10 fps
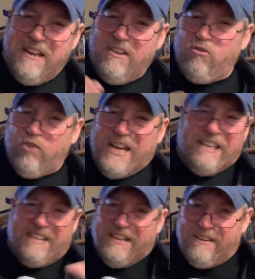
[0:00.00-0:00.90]

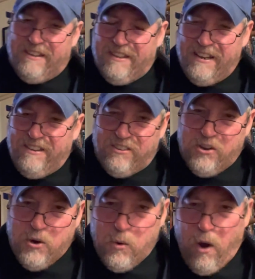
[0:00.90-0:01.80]
treats these
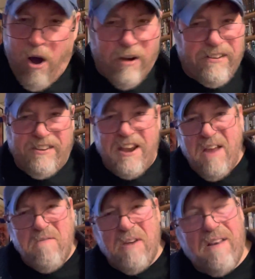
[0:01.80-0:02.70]
two, Otis and
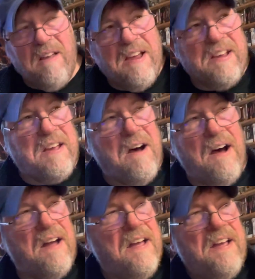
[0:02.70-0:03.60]
Henry, like
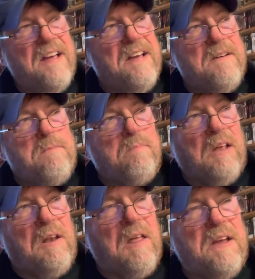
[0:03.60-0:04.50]

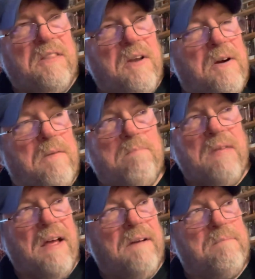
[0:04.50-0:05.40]
they're
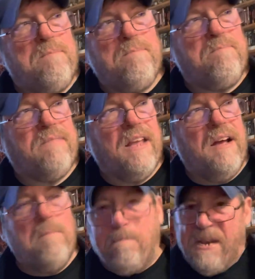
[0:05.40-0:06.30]

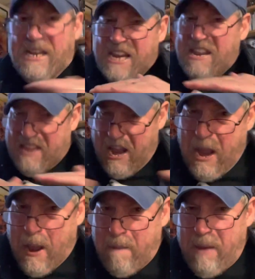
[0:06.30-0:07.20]
beneath
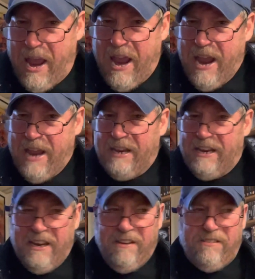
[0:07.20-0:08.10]
him. And
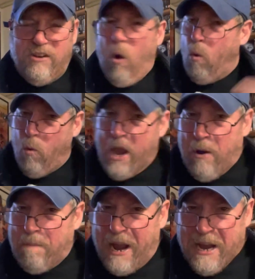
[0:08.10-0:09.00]
he's no
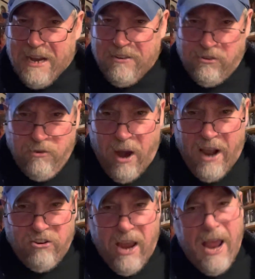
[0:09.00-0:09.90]
winner by any
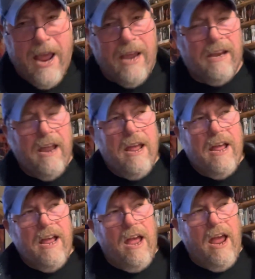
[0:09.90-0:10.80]
stretch. And
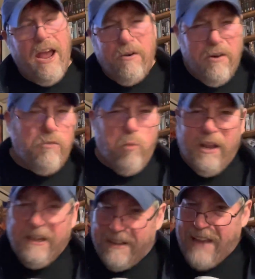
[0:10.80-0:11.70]
Henry's
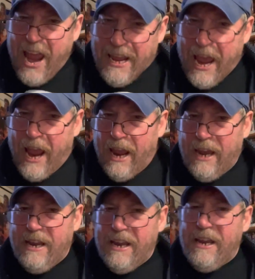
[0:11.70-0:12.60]
willing to take it.
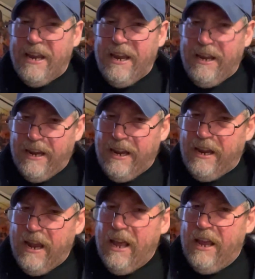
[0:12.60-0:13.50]
And
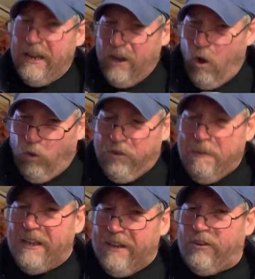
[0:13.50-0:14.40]
he
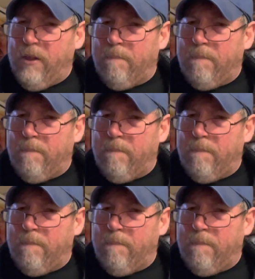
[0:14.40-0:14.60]
ultimately gets to the